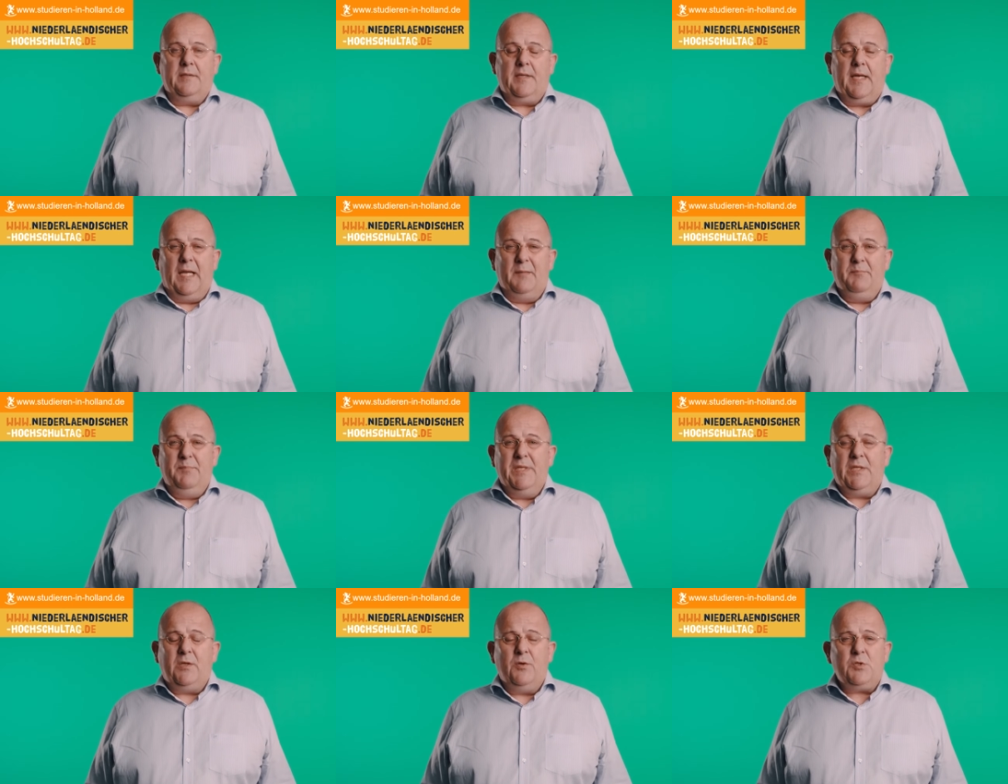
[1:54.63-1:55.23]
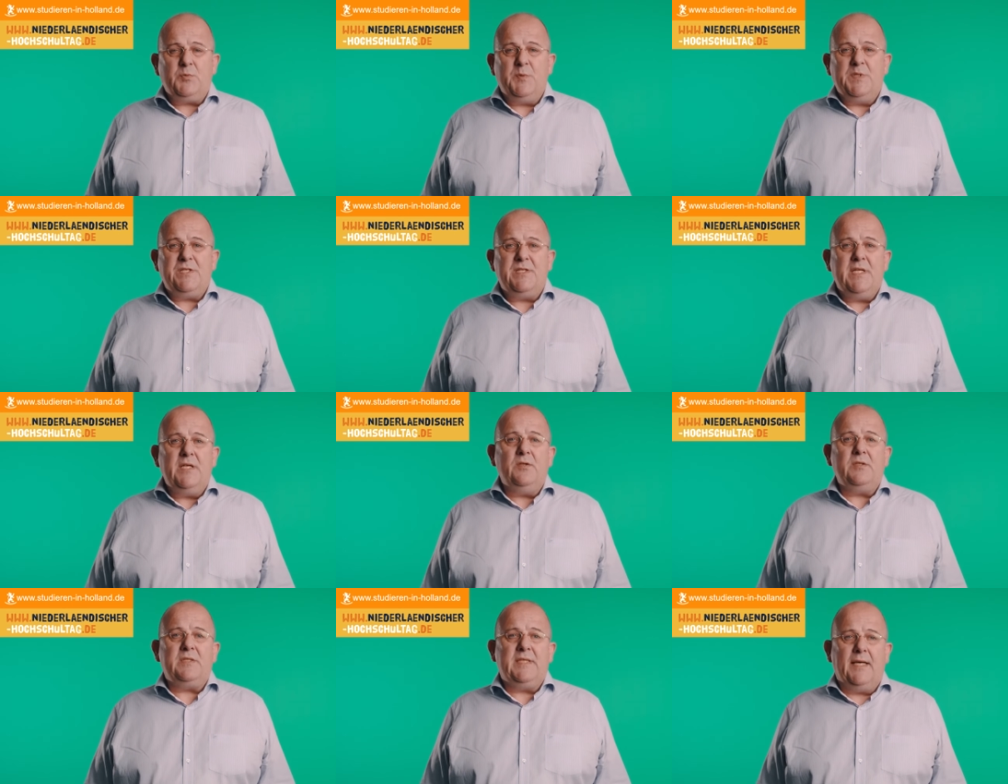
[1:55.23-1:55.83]
And because we
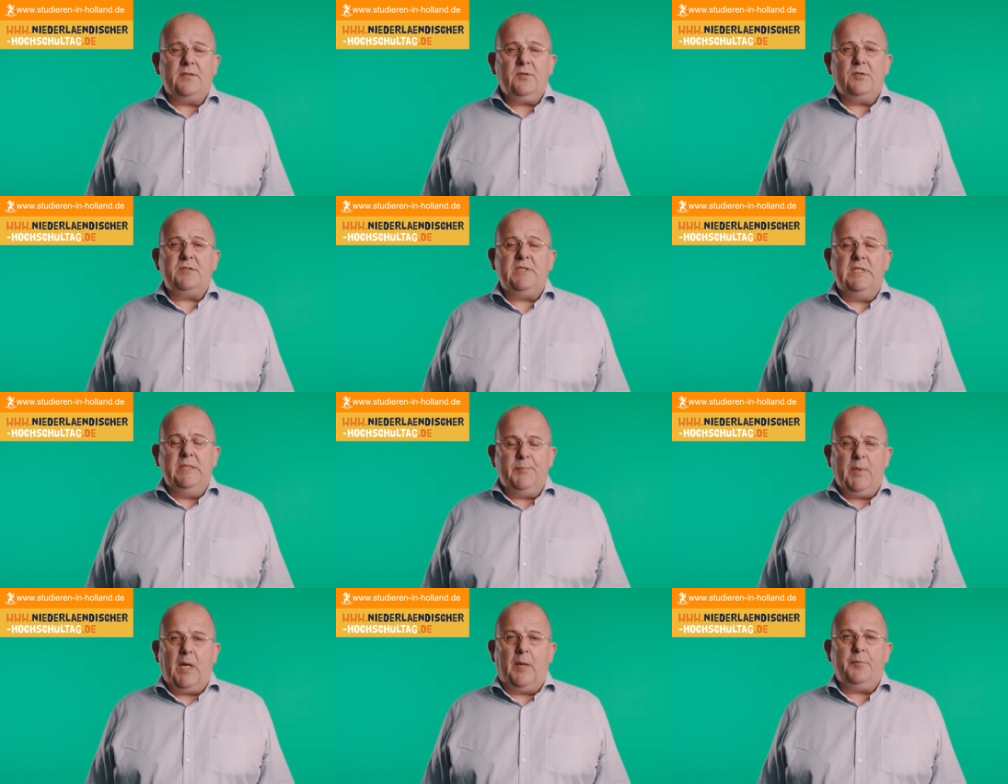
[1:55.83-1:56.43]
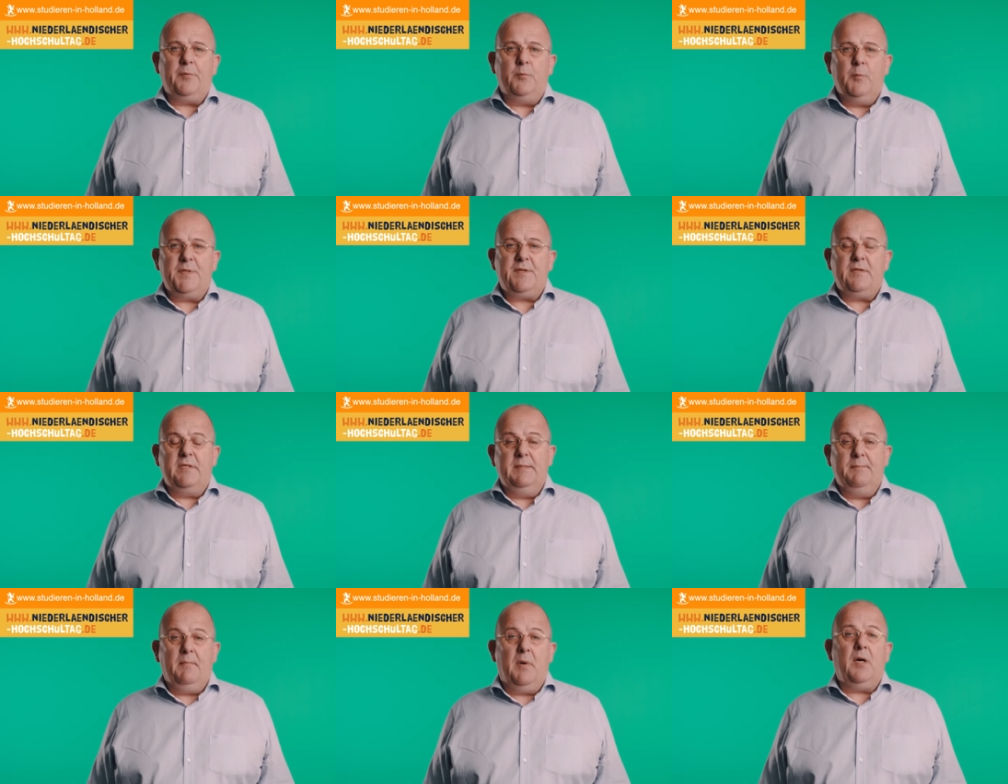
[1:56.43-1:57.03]
still cannot keep up with the
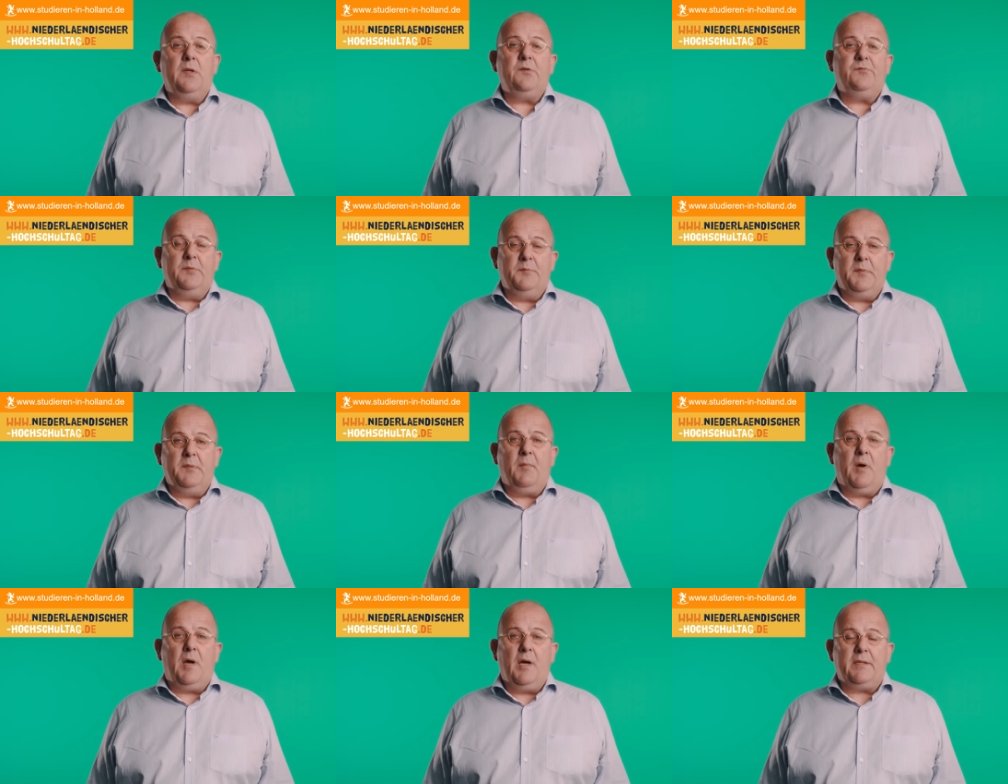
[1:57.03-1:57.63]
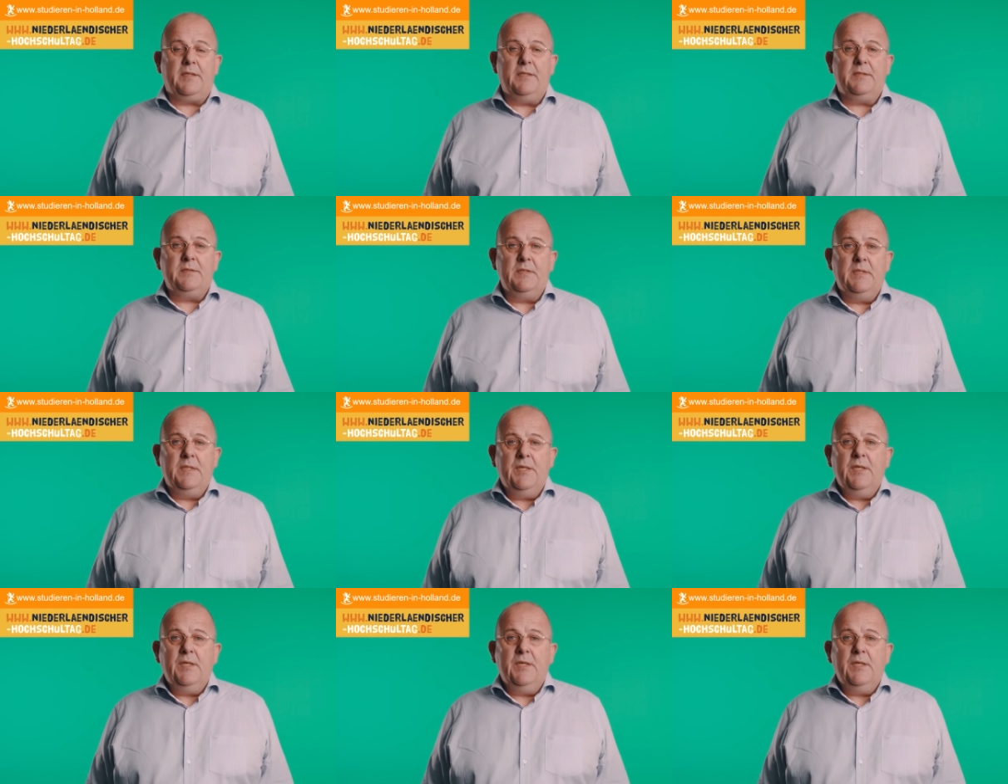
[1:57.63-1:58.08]
demand from the market,